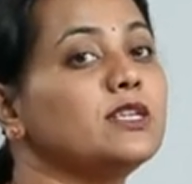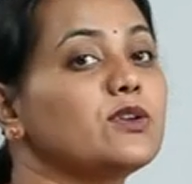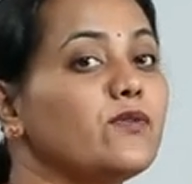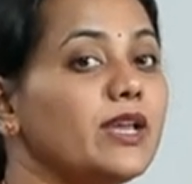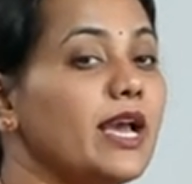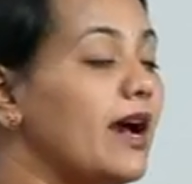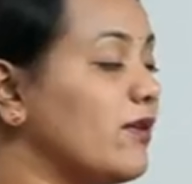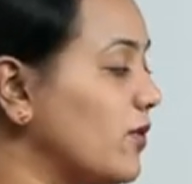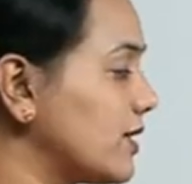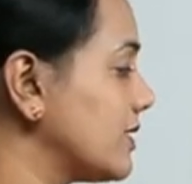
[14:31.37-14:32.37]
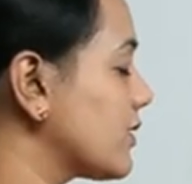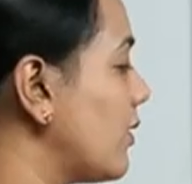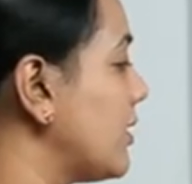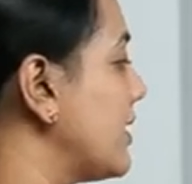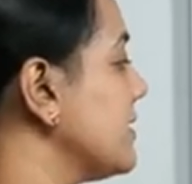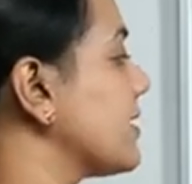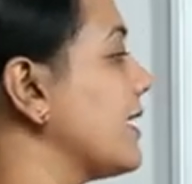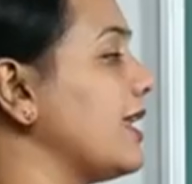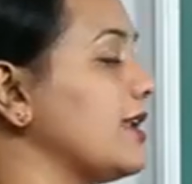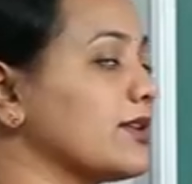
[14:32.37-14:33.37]
So we have what is called as
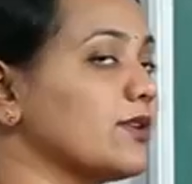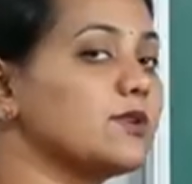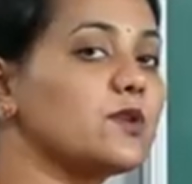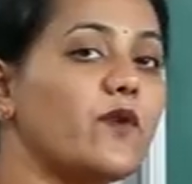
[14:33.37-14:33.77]
galactose